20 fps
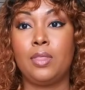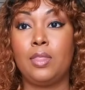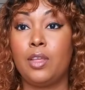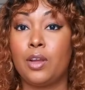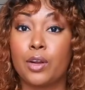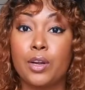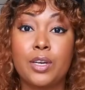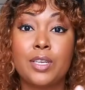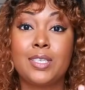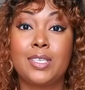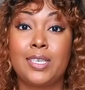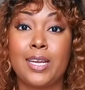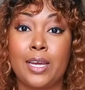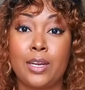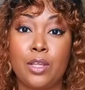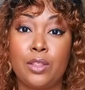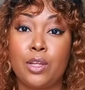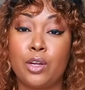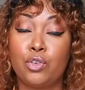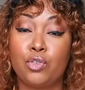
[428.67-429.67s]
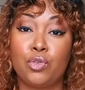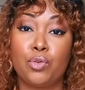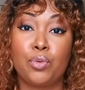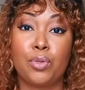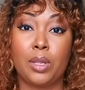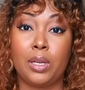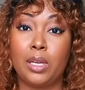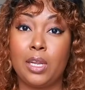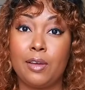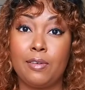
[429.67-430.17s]
They're going to stand in their
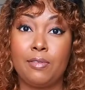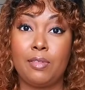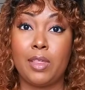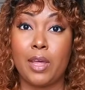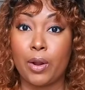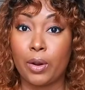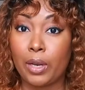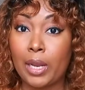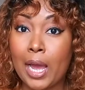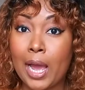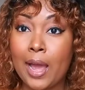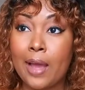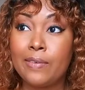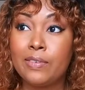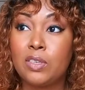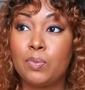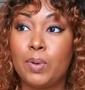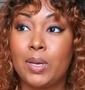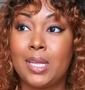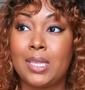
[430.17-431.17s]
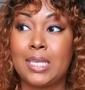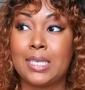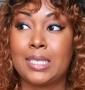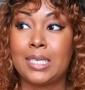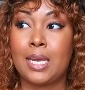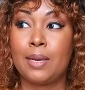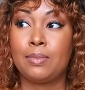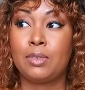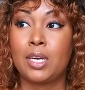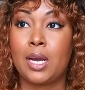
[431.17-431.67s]
truth and live their lives, but at the
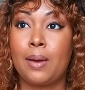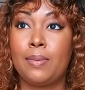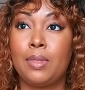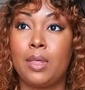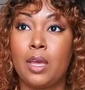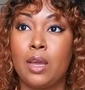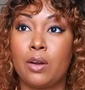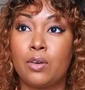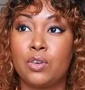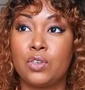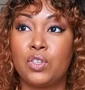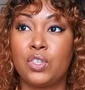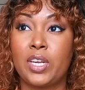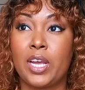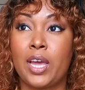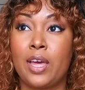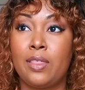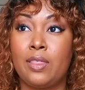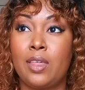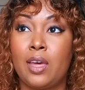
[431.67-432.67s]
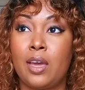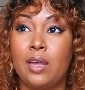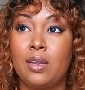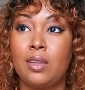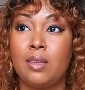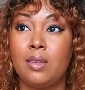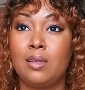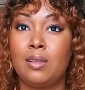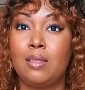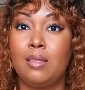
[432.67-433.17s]
same time, they understand that
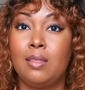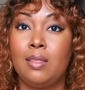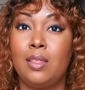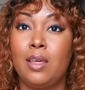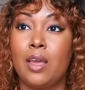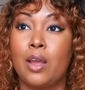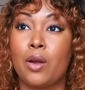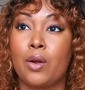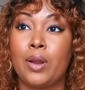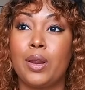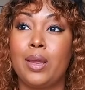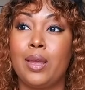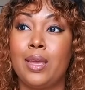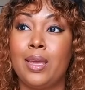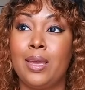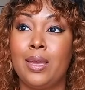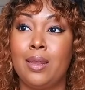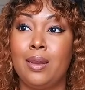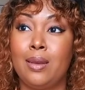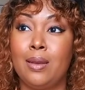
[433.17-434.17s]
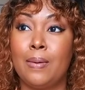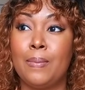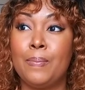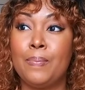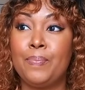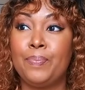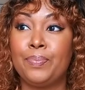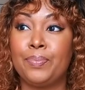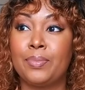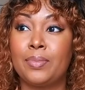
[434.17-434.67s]
they're
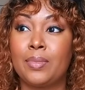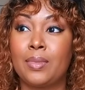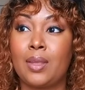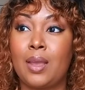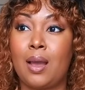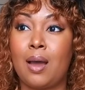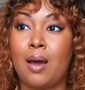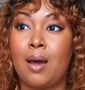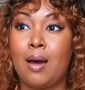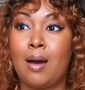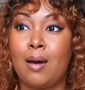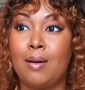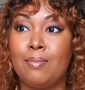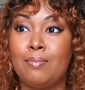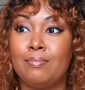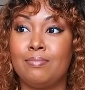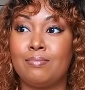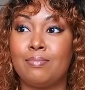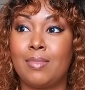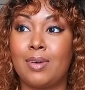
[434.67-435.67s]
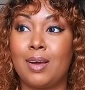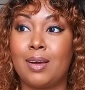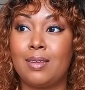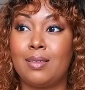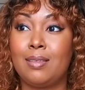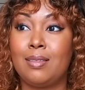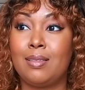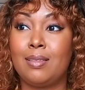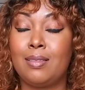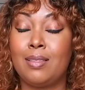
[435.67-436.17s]
in
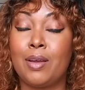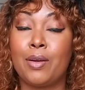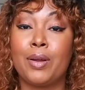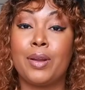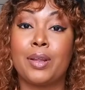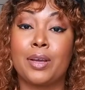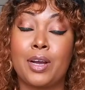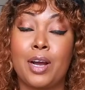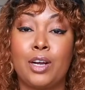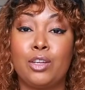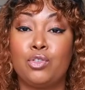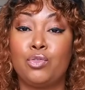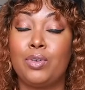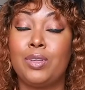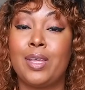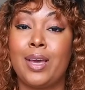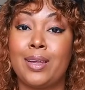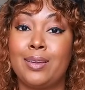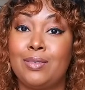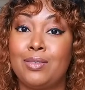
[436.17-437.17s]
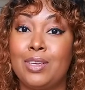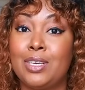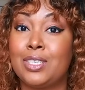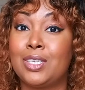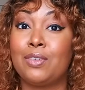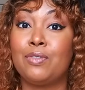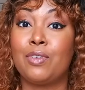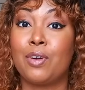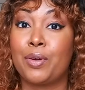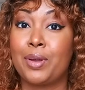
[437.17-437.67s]
a country that
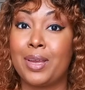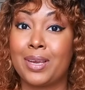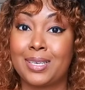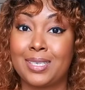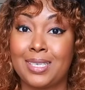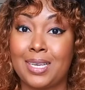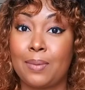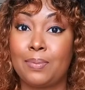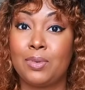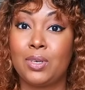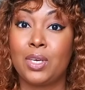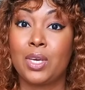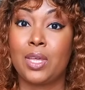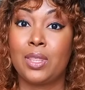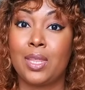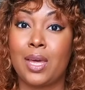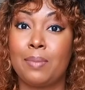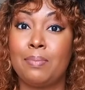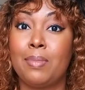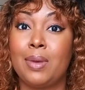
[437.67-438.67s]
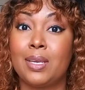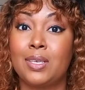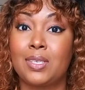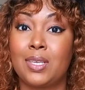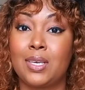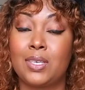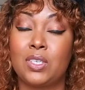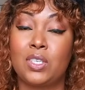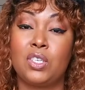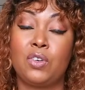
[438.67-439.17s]
isn't very accepting, and that makes
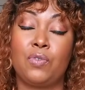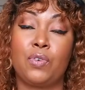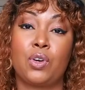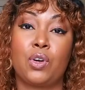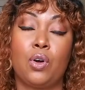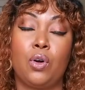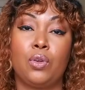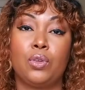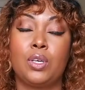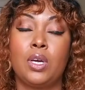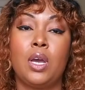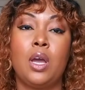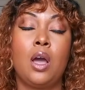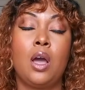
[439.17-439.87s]
things difficult.